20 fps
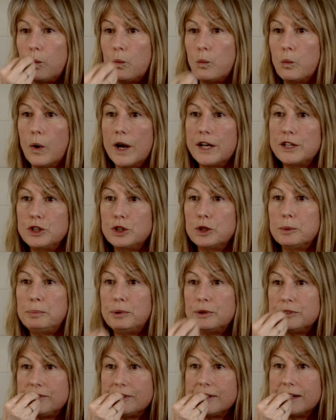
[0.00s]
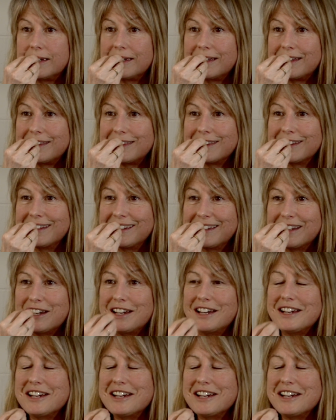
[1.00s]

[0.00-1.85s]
when you're putting the